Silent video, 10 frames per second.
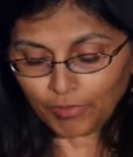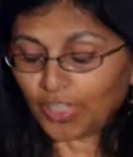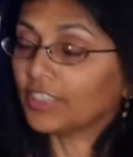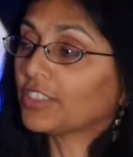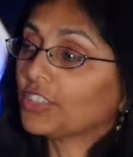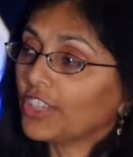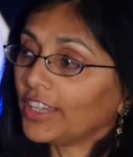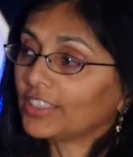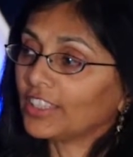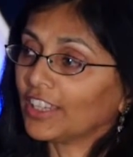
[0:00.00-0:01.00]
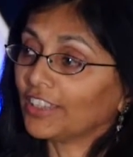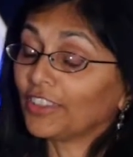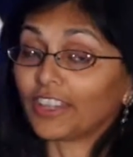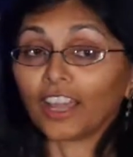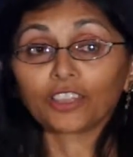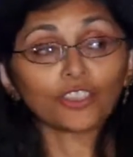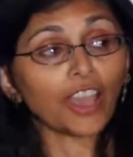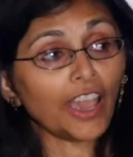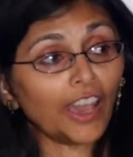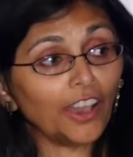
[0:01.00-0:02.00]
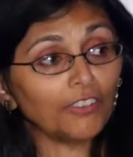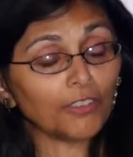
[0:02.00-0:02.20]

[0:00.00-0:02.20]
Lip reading: in suggesting that I could have